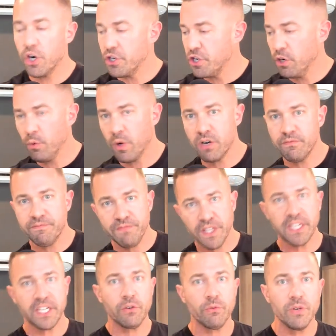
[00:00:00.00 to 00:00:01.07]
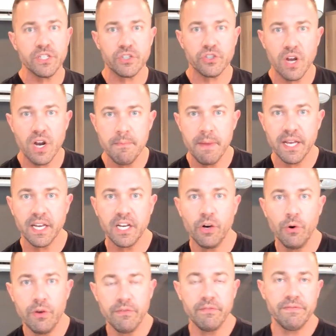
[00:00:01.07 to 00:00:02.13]
You don't want to flick your wrist trying to make it go
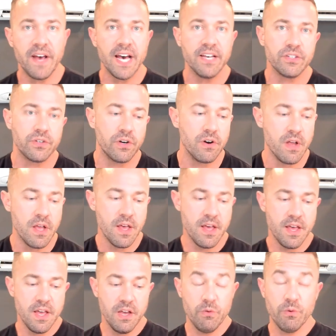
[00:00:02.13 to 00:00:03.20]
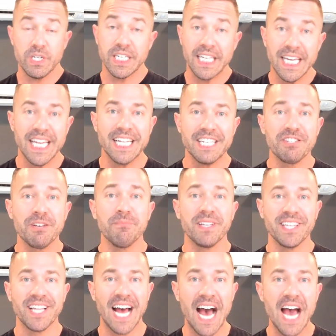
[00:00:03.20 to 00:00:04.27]
even faster, which again is something
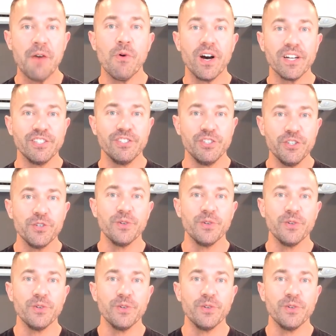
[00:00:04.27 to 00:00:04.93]
that I want to do.